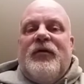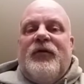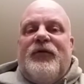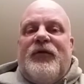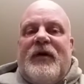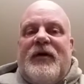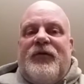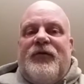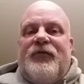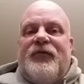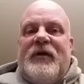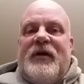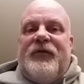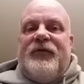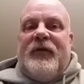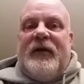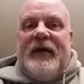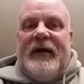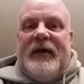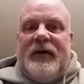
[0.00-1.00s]
sounds
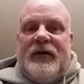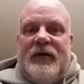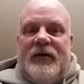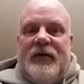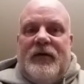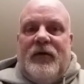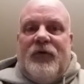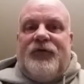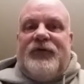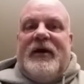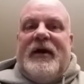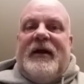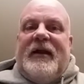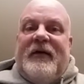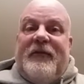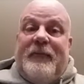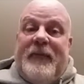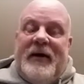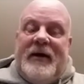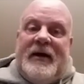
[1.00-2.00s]
strangely like No Child
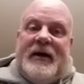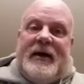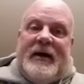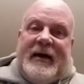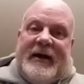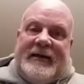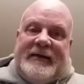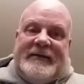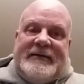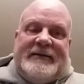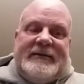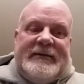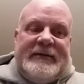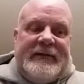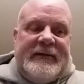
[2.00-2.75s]
Left Behind.